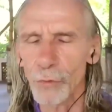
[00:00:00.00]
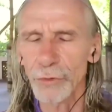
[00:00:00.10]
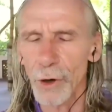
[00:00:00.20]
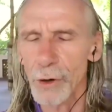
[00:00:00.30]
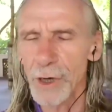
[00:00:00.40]

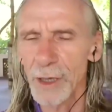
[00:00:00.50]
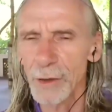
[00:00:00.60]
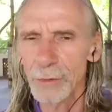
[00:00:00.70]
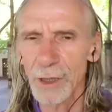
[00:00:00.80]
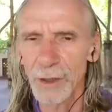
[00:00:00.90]
strongly
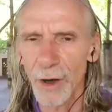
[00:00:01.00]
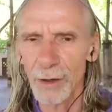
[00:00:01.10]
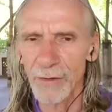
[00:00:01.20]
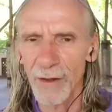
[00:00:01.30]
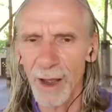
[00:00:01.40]
to the
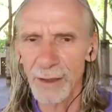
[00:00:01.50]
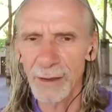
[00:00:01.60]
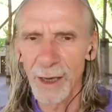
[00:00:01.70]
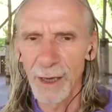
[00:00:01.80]
dark side